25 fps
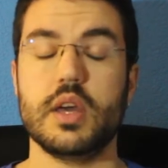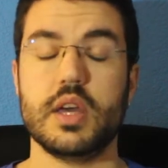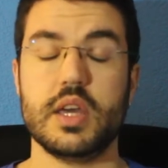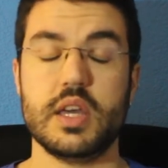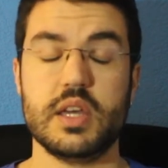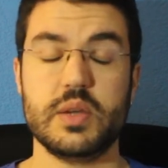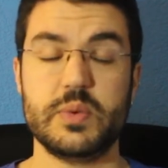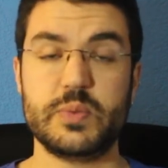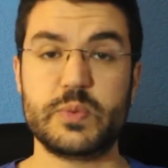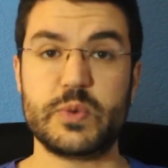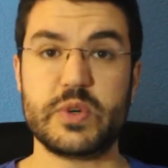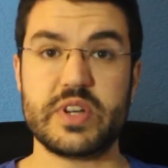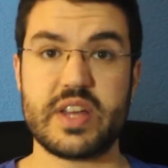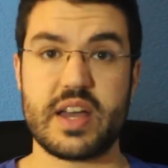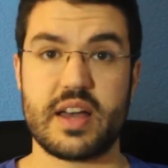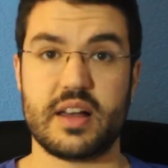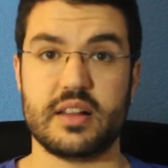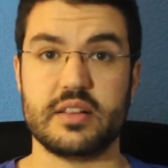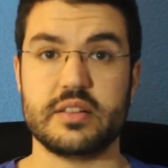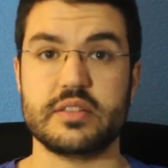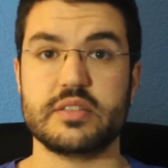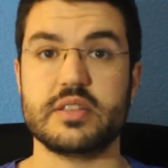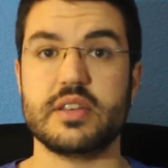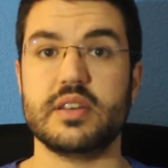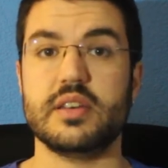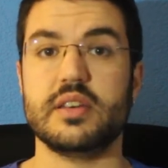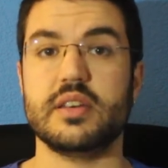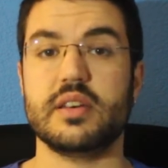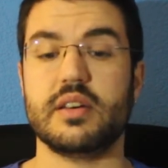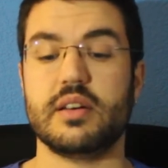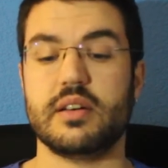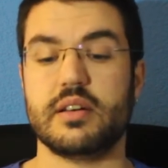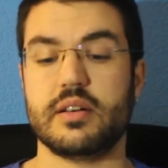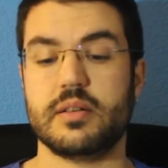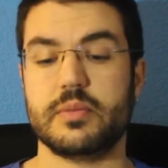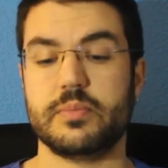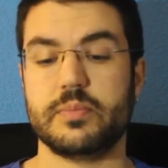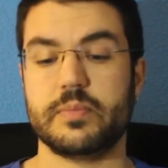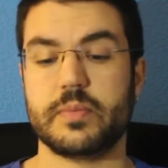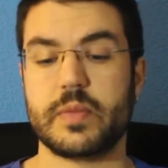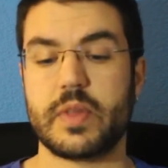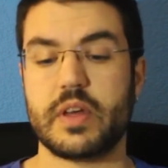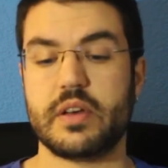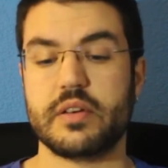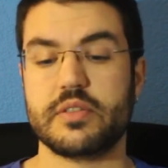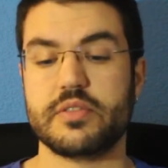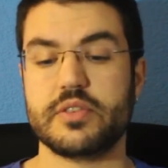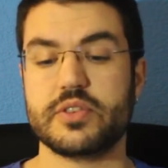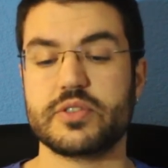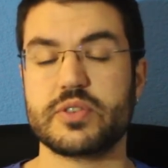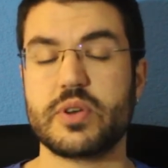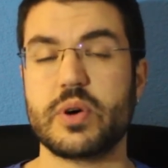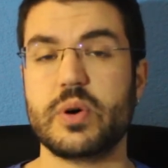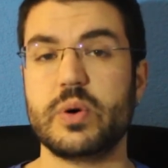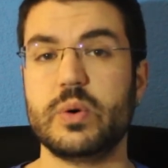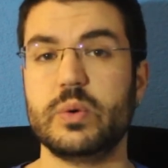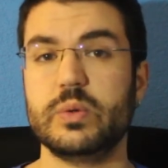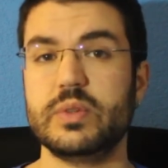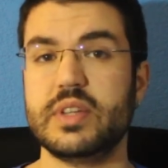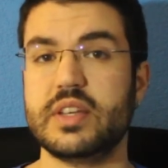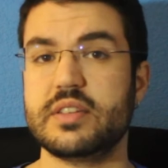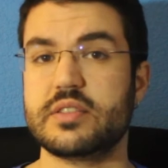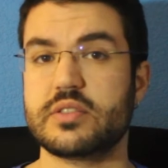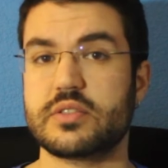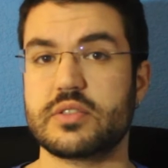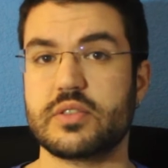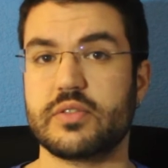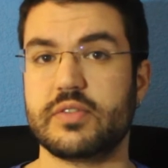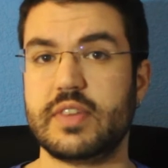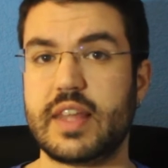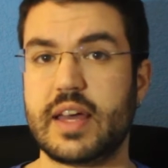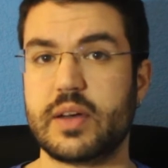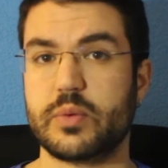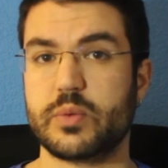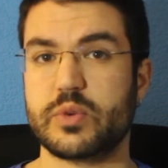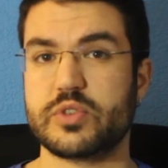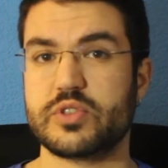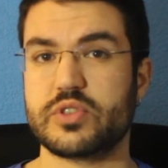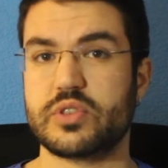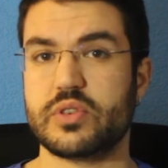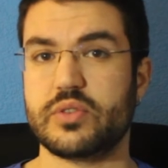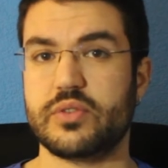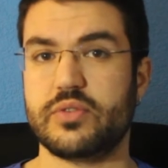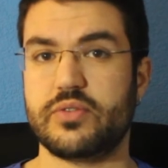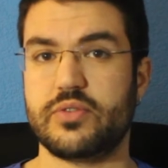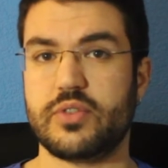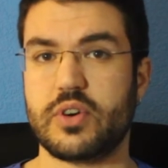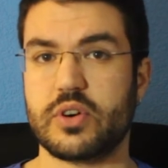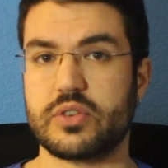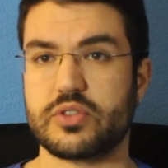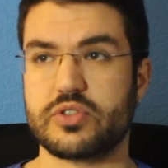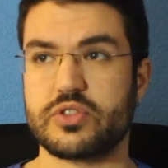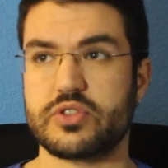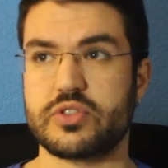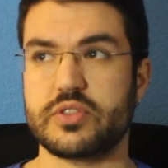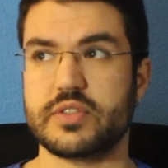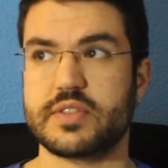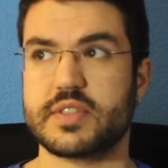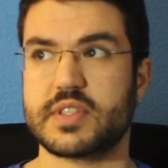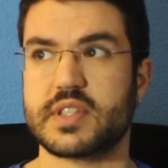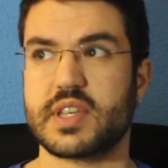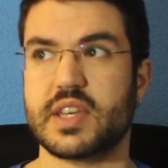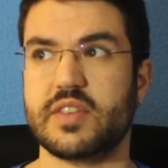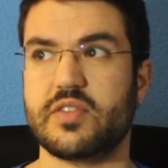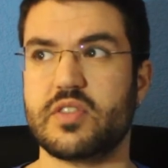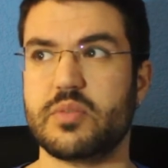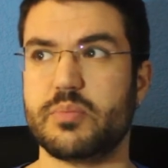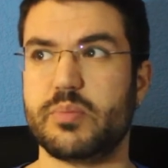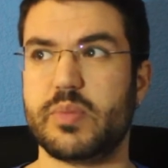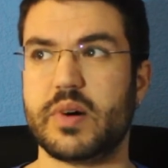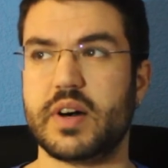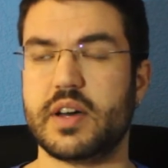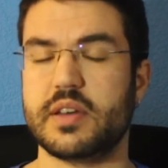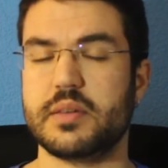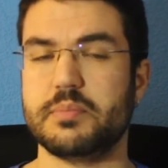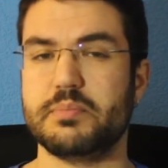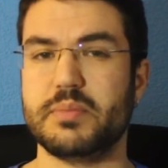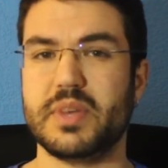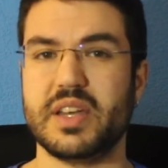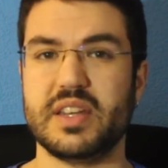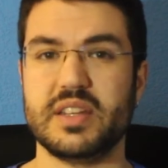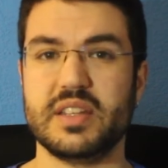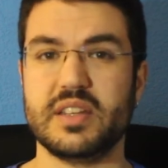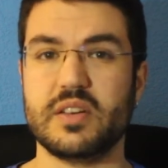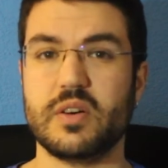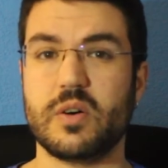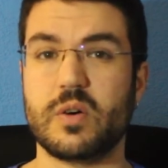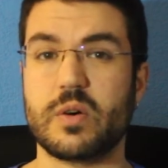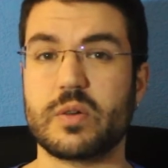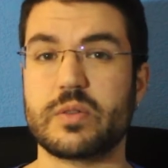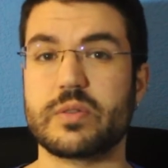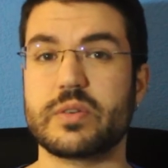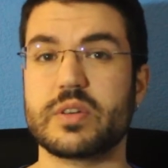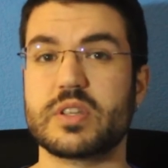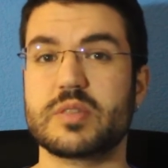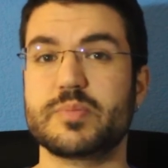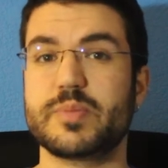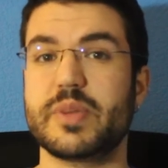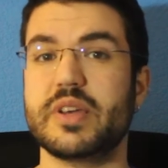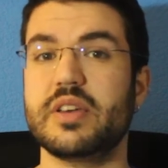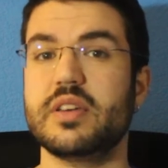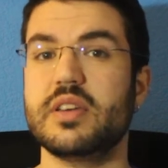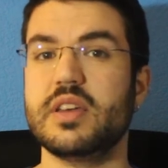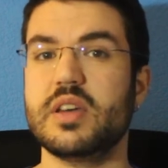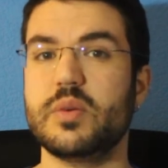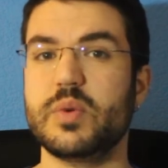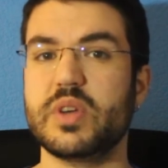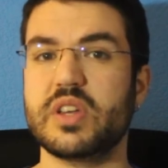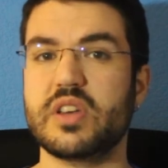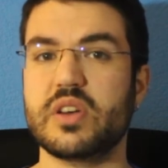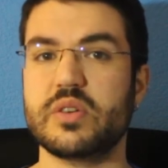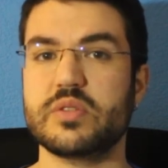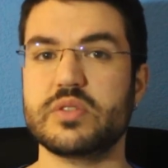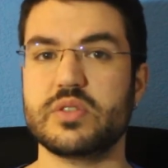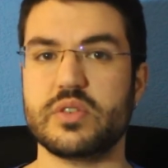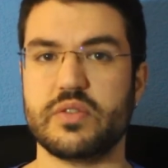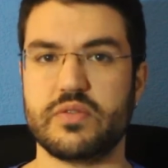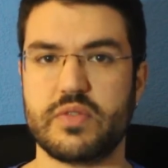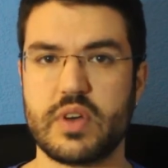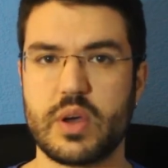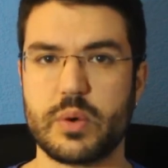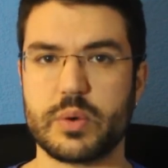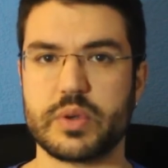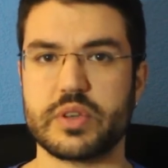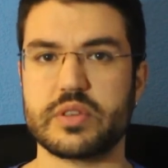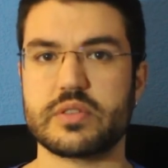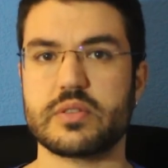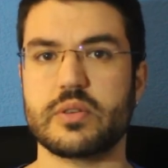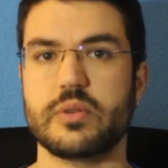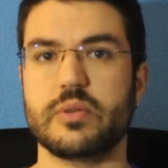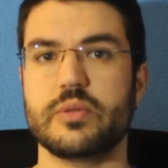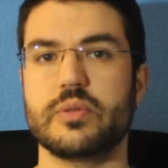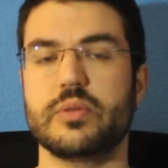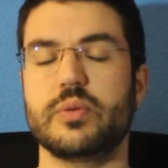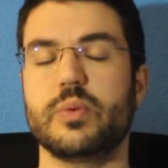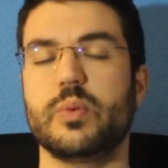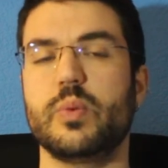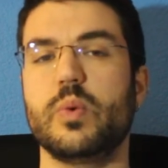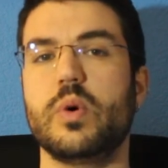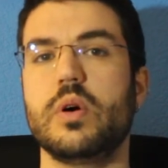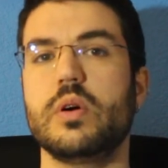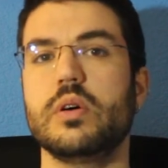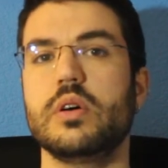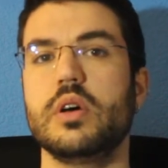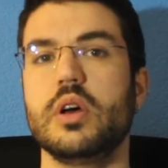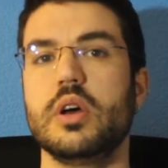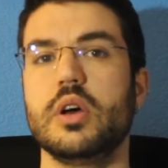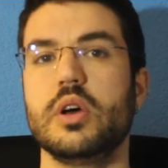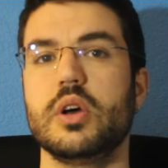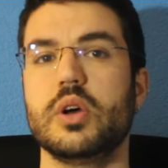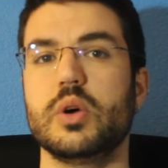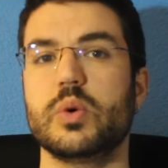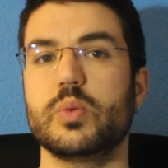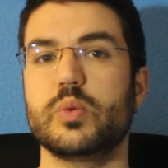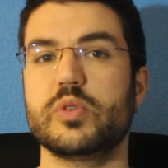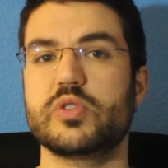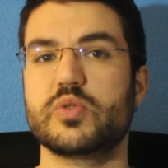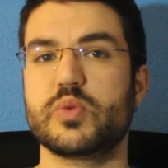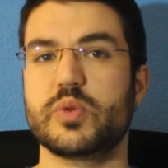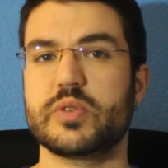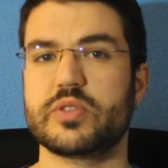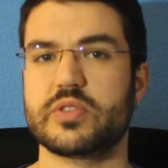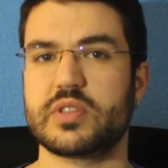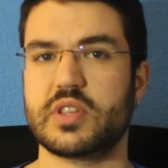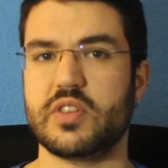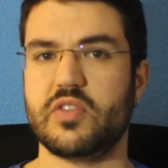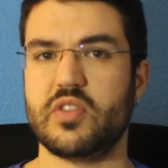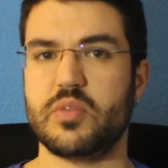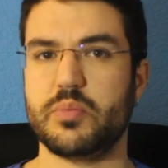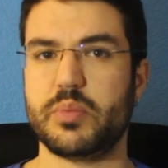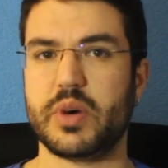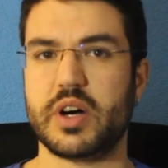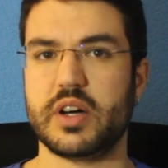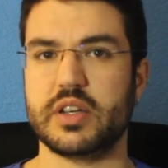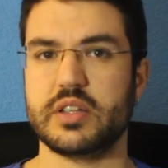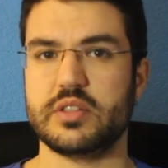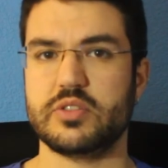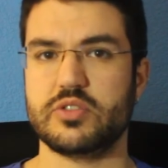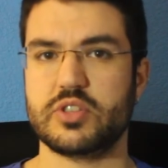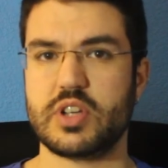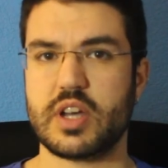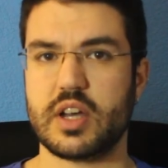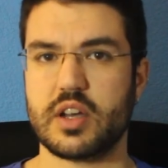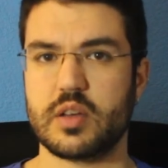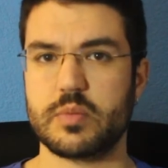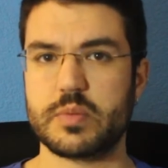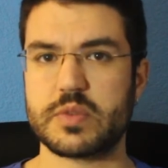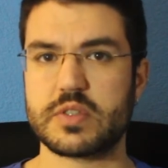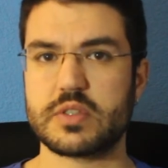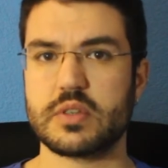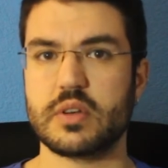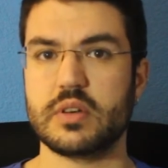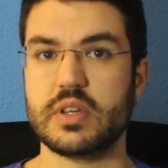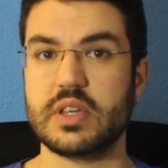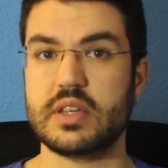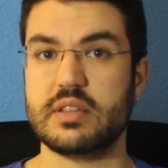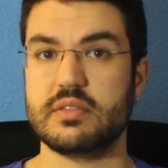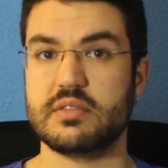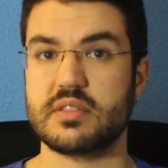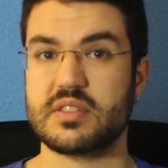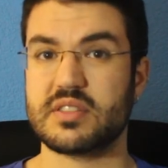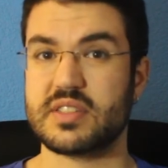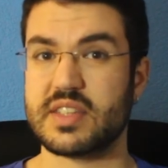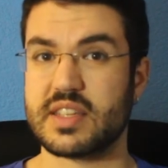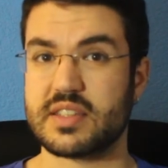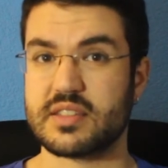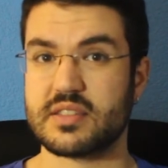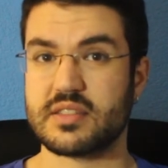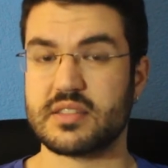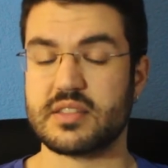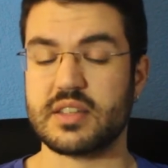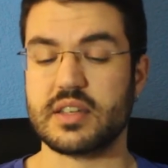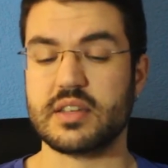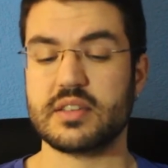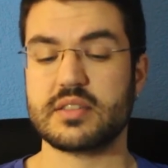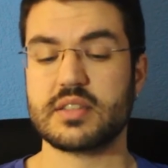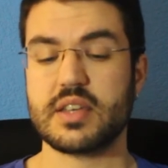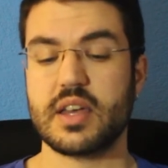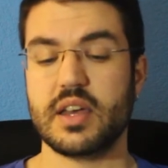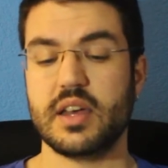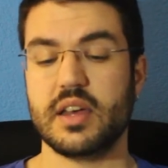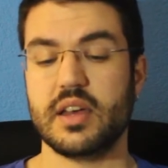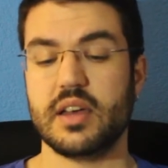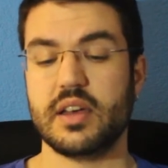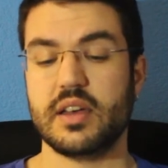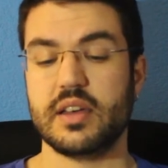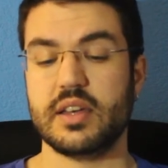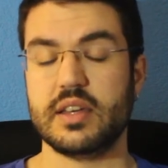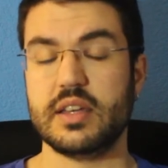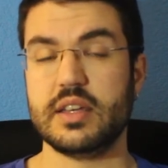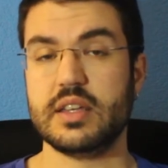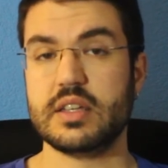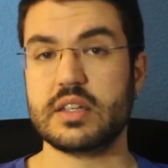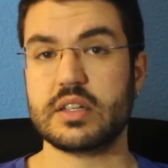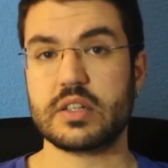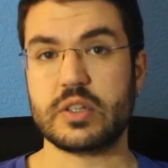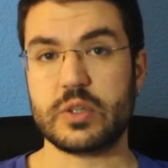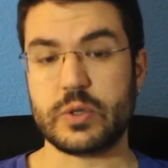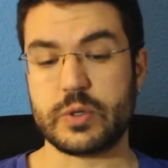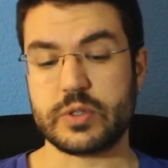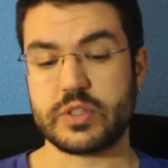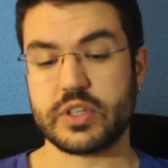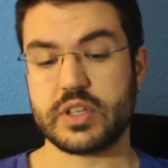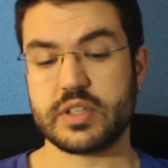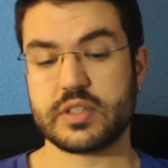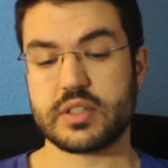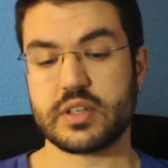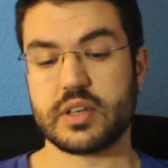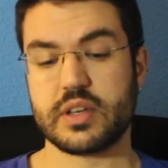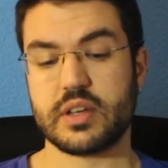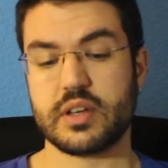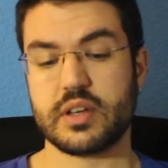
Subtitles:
In reality, there's a whole list of language functions given by many authors, but here we're going to focus on the one which was given by Jacobson in the 60s. He included